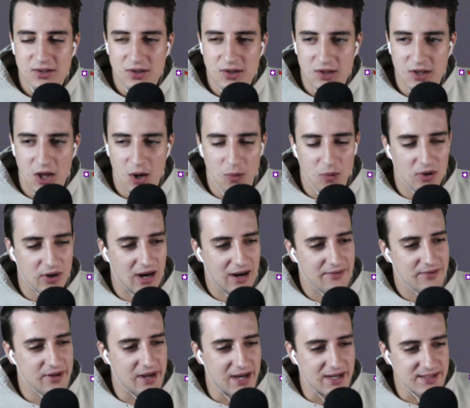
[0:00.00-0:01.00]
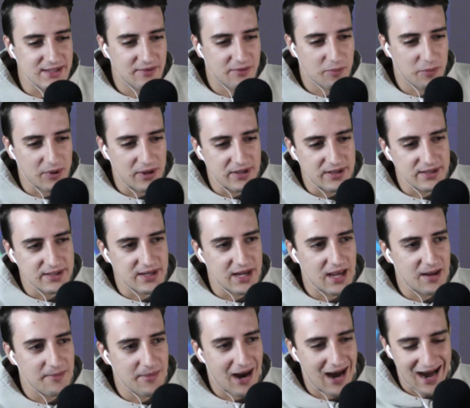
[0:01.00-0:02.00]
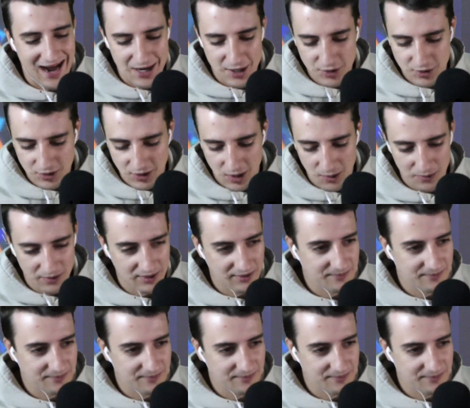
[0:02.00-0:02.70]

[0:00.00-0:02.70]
lower. Have you guys ever played this game? Higher, lower,